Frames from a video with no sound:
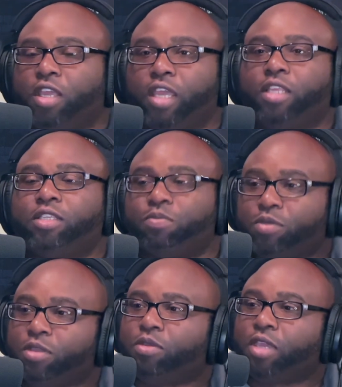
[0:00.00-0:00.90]
and
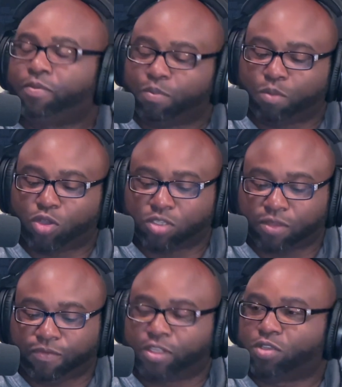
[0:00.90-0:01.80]
it mostly
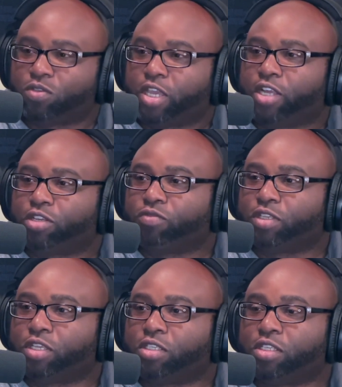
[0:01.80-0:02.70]
fits those characteristics.